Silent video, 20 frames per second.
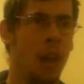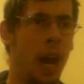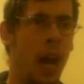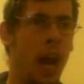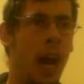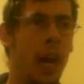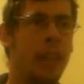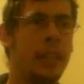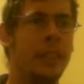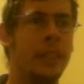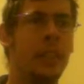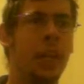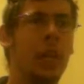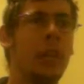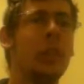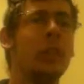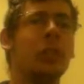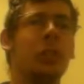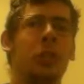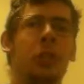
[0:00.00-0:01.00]
I
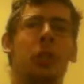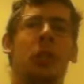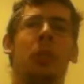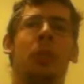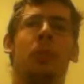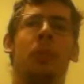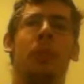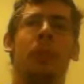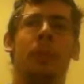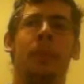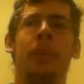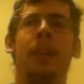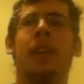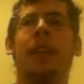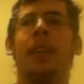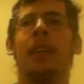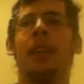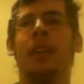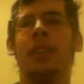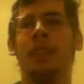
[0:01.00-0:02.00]
chose Troop
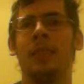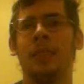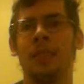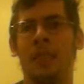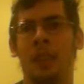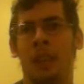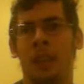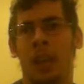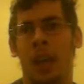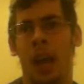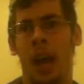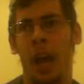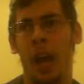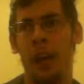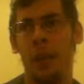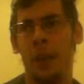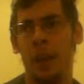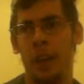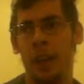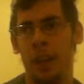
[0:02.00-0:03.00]
because I
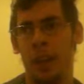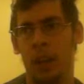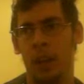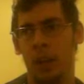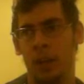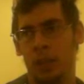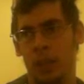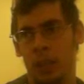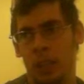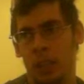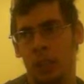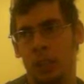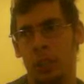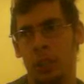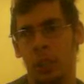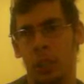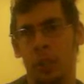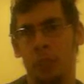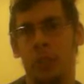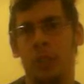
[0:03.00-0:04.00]
would hear,
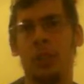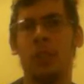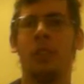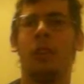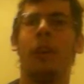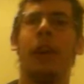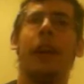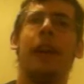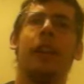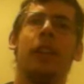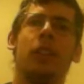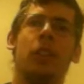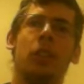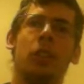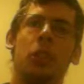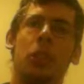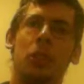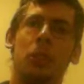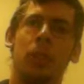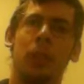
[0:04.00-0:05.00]
Troop is great,
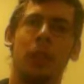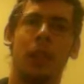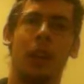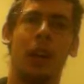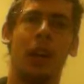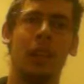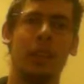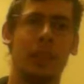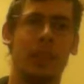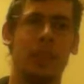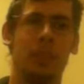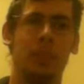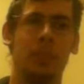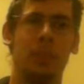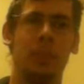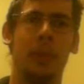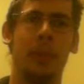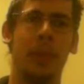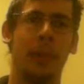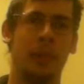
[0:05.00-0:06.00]
Troop is awesome,
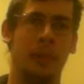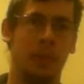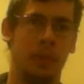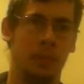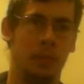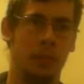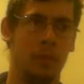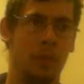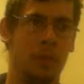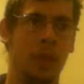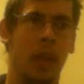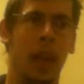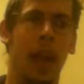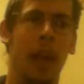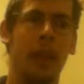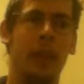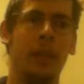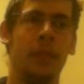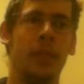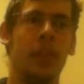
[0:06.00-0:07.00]
but I
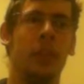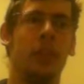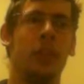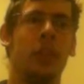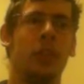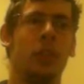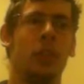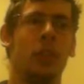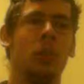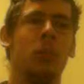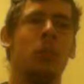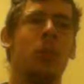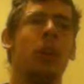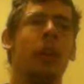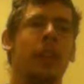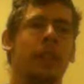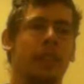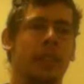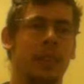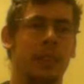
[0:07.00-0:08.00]
never knew what Troop
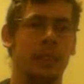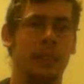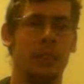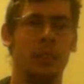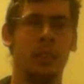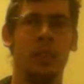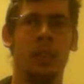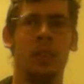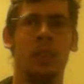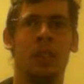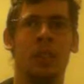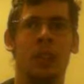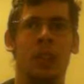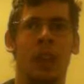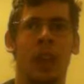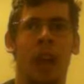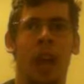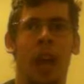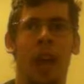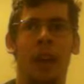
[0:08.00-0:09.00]
was.
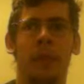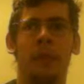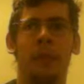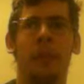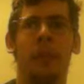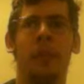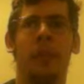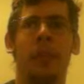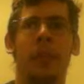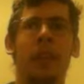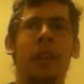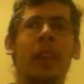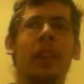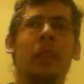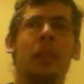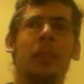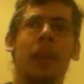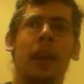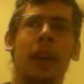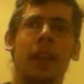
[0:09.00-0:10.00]
And before this
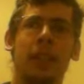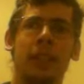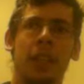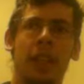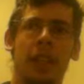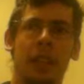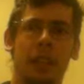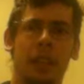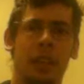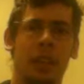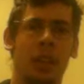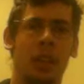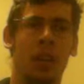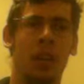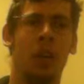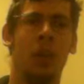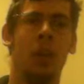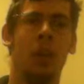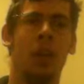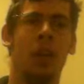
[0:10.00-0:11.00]
project,
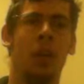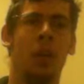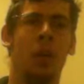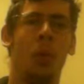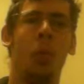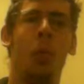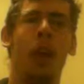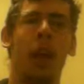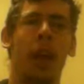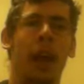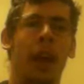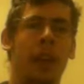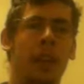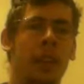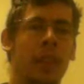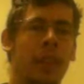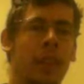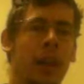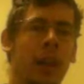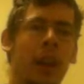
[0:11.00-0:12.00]
what I
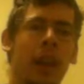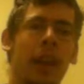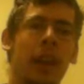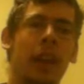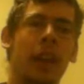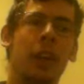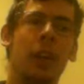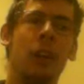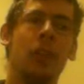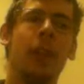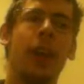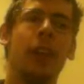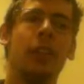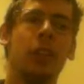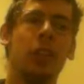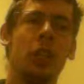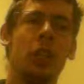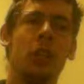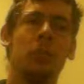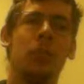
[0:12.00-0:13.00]
thought I knew about
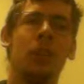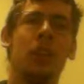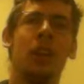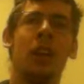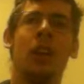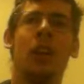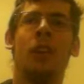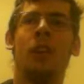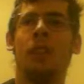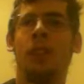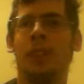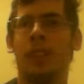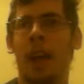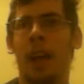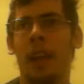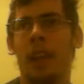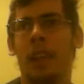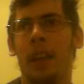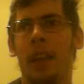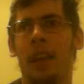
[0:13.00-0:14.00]
Troop was
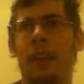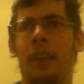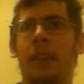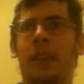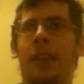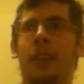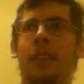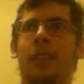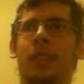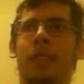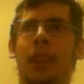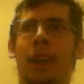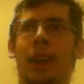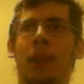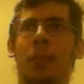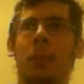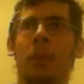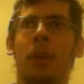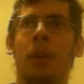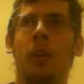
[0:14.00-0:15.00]
I thought it was
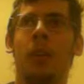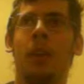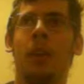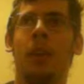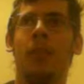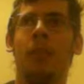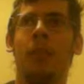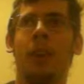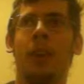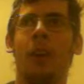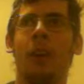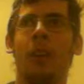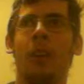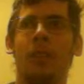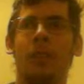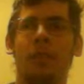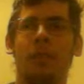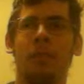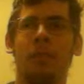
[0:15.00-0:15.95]
a program for girls